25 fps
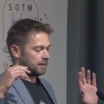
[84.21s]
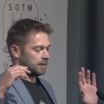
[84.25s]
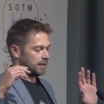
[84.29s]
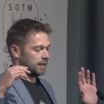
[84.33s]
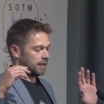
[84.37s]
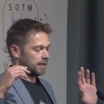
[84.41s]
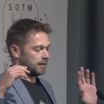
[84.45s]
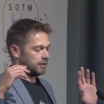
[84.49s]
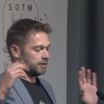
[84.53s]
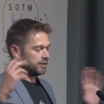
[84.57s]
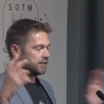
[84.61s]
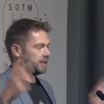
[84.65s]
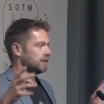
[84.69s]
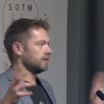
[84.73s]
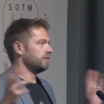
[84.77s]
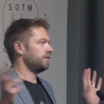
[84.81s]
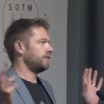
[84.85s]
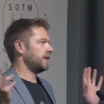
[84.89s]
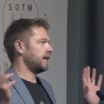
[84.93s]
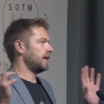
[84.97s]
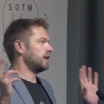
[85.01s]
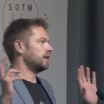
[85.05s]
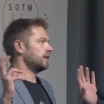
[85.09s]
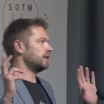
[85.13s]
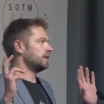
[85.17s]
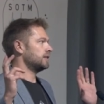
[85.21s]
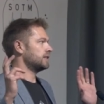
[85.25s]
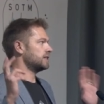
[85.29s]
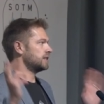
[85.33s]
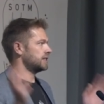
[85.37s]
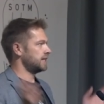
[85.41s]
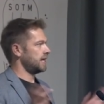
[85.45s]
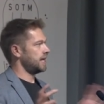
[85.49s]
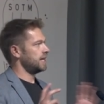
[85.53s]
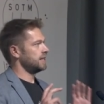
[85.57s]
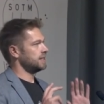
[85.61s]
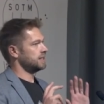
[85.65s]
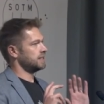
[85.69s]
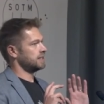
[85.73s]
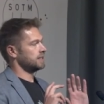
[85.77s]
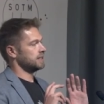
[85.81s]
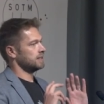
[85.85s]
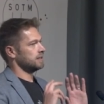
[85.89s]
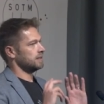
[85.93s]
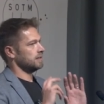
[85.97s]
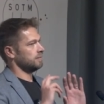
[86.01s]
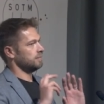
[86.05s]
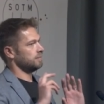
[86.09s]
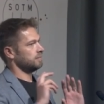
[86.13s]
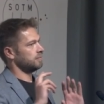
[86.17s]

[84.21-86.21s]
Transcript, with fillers: a New Zealand founded SaaS